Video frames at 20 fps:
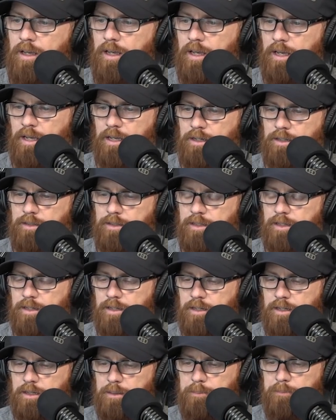And
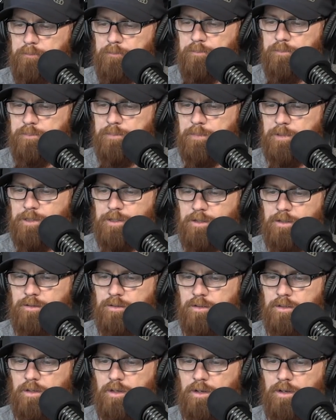I
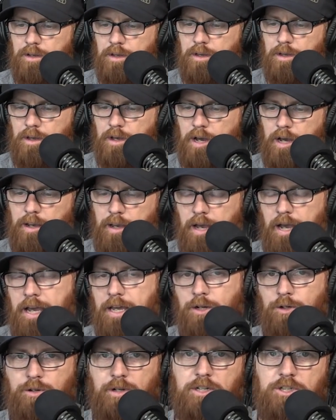
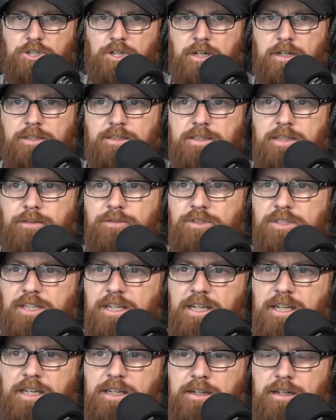had a great shot on
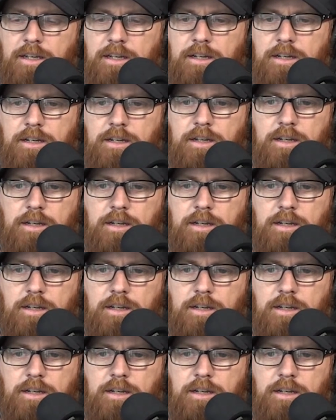17